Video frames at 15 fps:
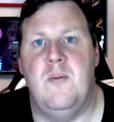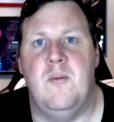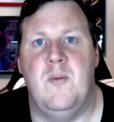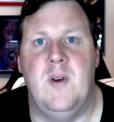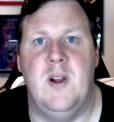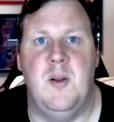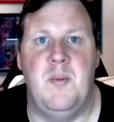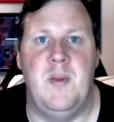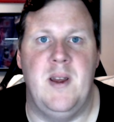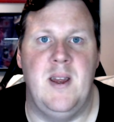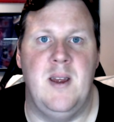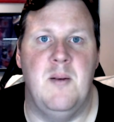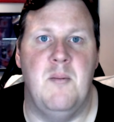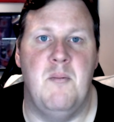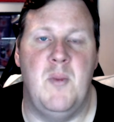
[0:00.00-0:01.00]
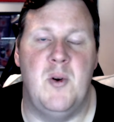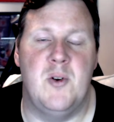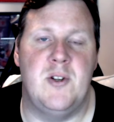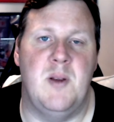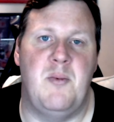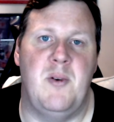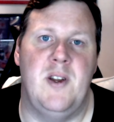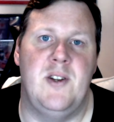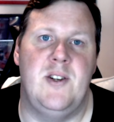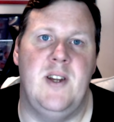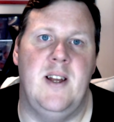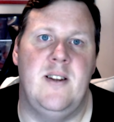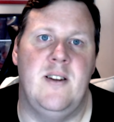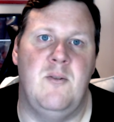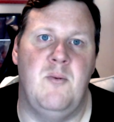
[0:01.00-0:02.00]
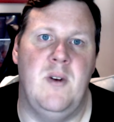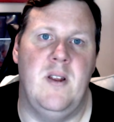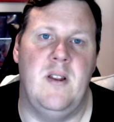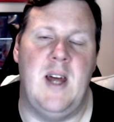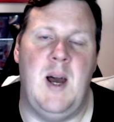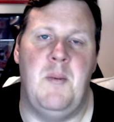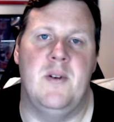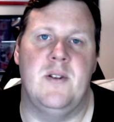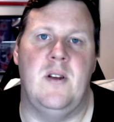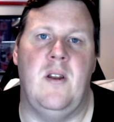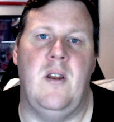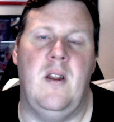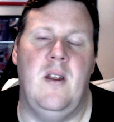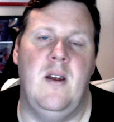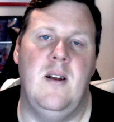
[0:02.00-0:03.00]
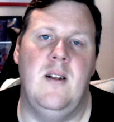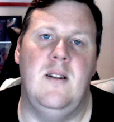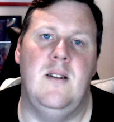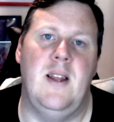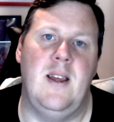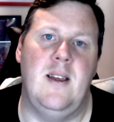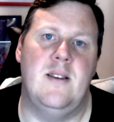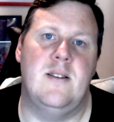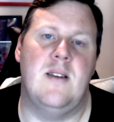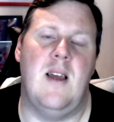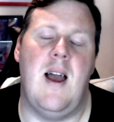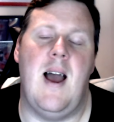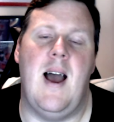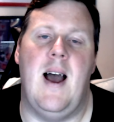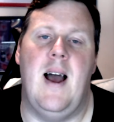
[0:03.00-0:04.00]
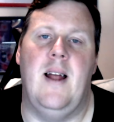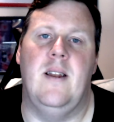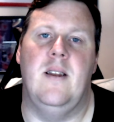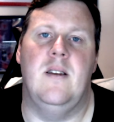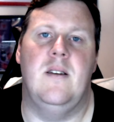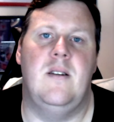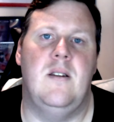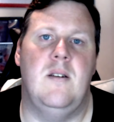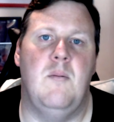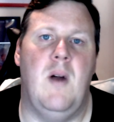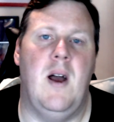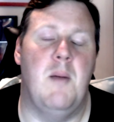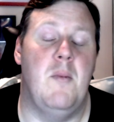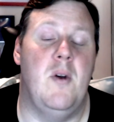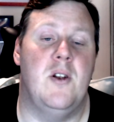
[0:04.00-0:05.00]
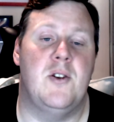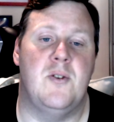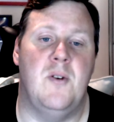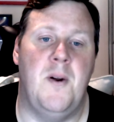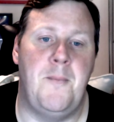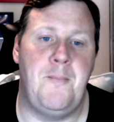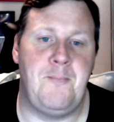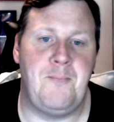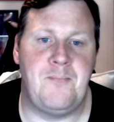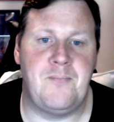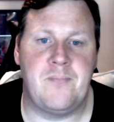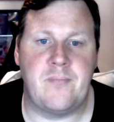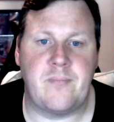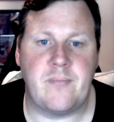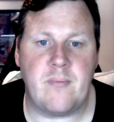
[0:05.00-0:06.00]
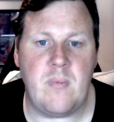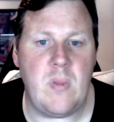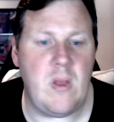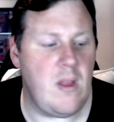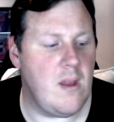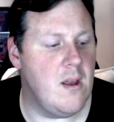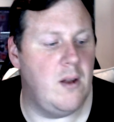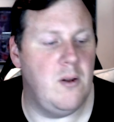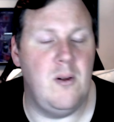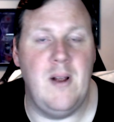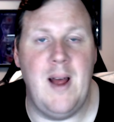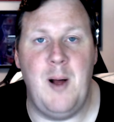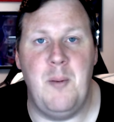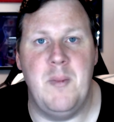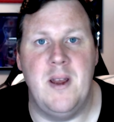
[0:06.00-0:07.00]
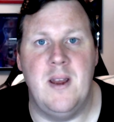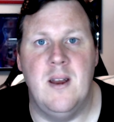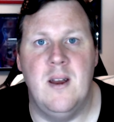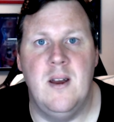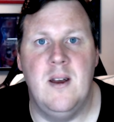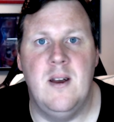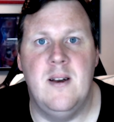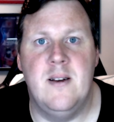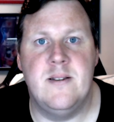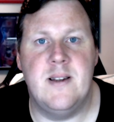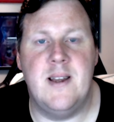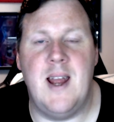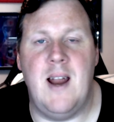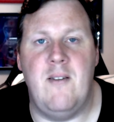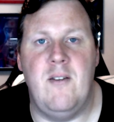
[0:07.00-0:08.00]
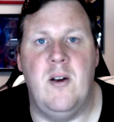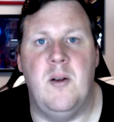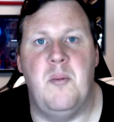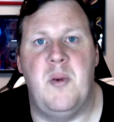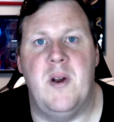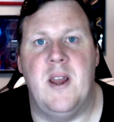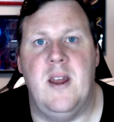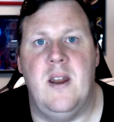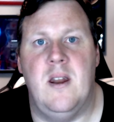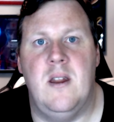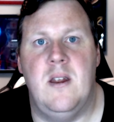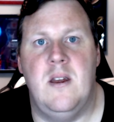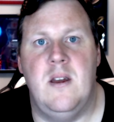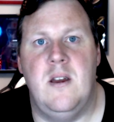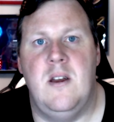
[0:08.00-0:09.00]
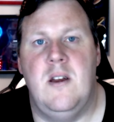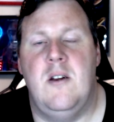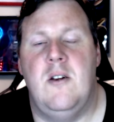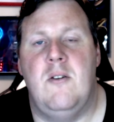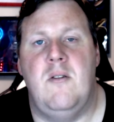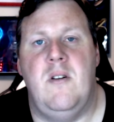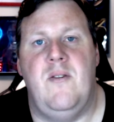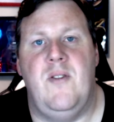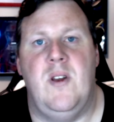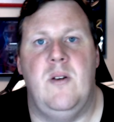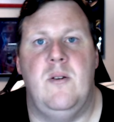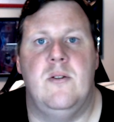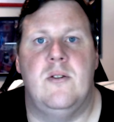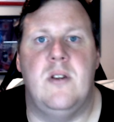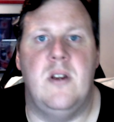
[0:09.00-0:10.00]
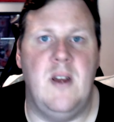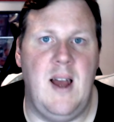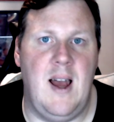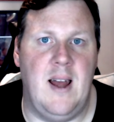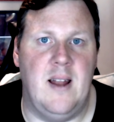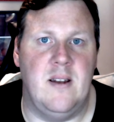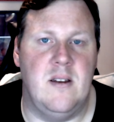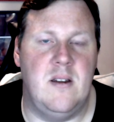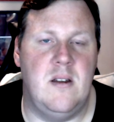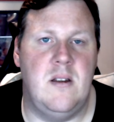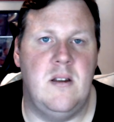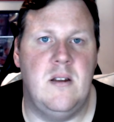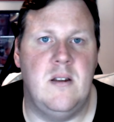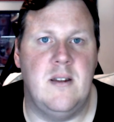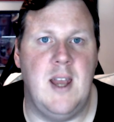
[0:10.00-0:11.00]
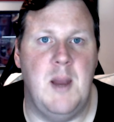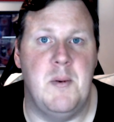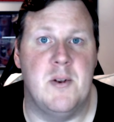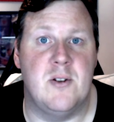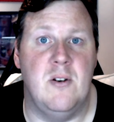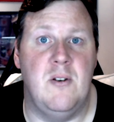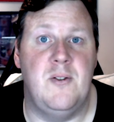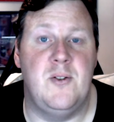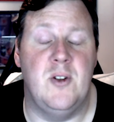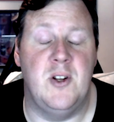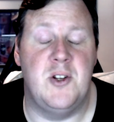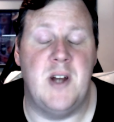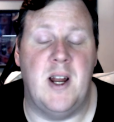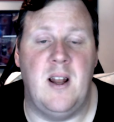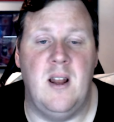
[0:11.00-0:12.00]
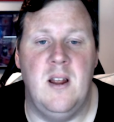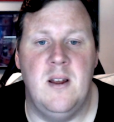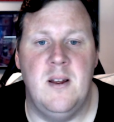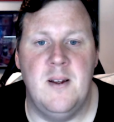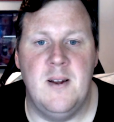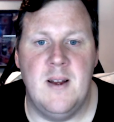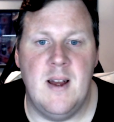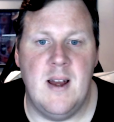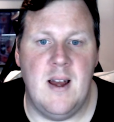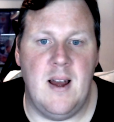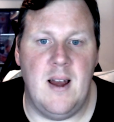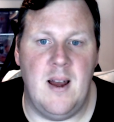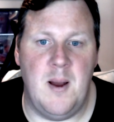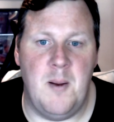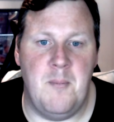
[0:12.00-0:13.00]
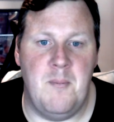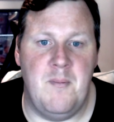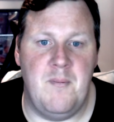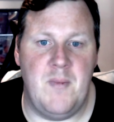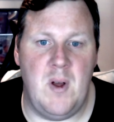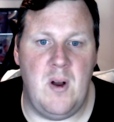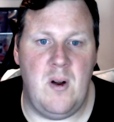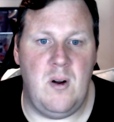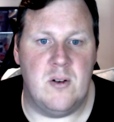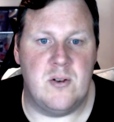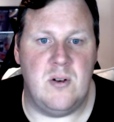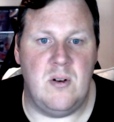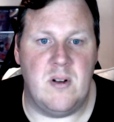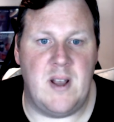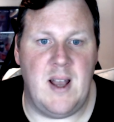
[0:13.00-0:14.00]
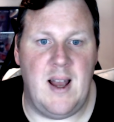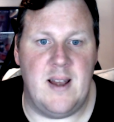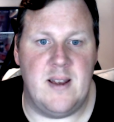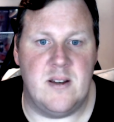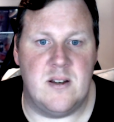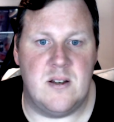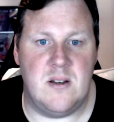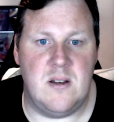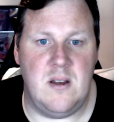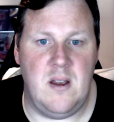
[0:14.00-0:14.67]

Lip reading: will be muchly appreciated with Amazon links and my merch store. And it will help me to carry on bringing reviews and gaming stuff to the channel. Also, guys,